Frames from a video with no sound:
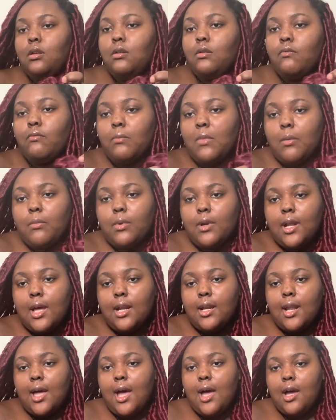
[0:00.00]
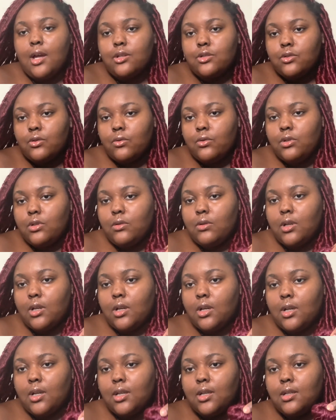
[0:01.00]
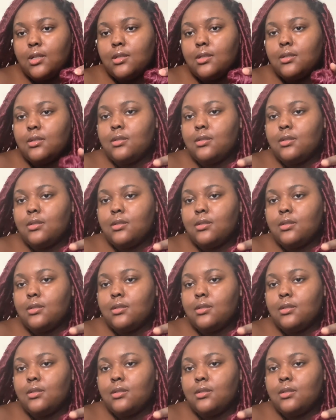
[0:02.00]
Remember that knot I showed you? Here it is.